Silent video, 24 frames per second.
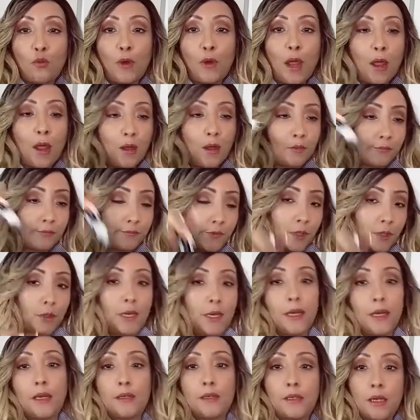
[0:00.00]
about, the
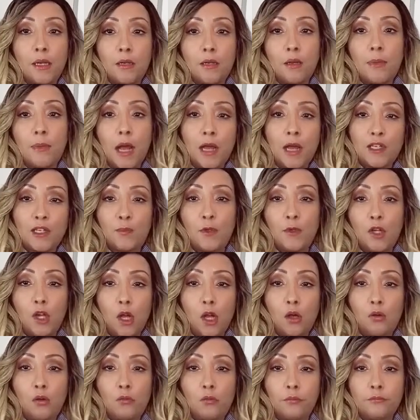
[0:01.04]
link is in the box
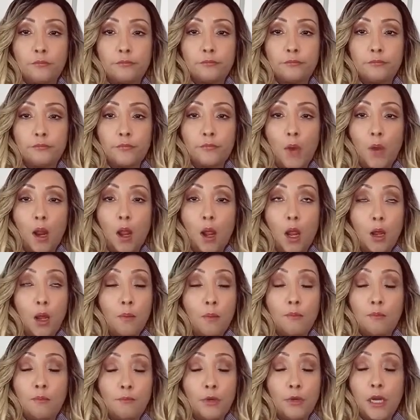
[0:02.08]
below
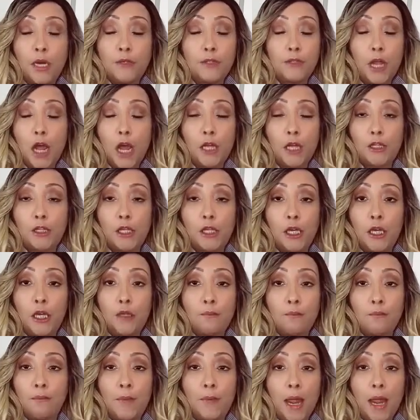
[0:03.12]

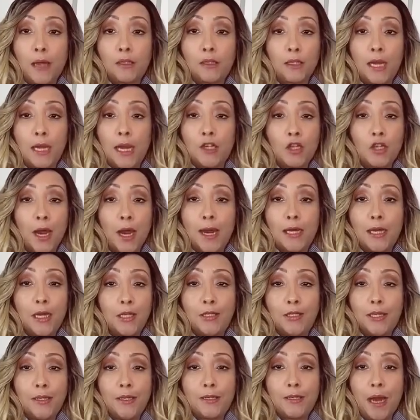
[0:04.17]
bit.ly backslash
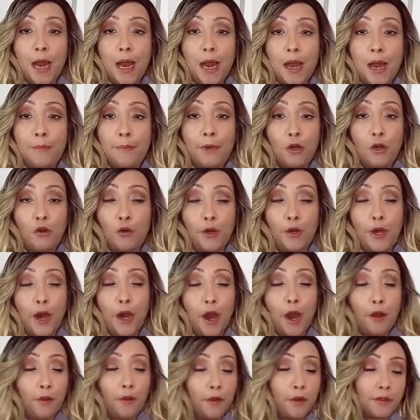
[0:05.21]
ADC time. Get on the
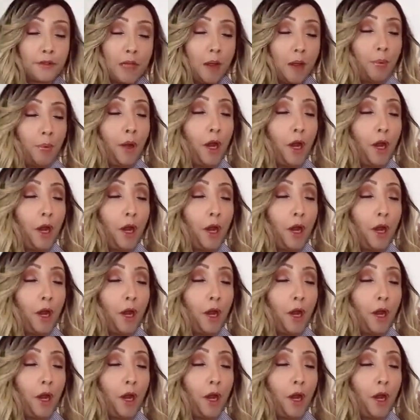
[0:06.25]
calendar. Stop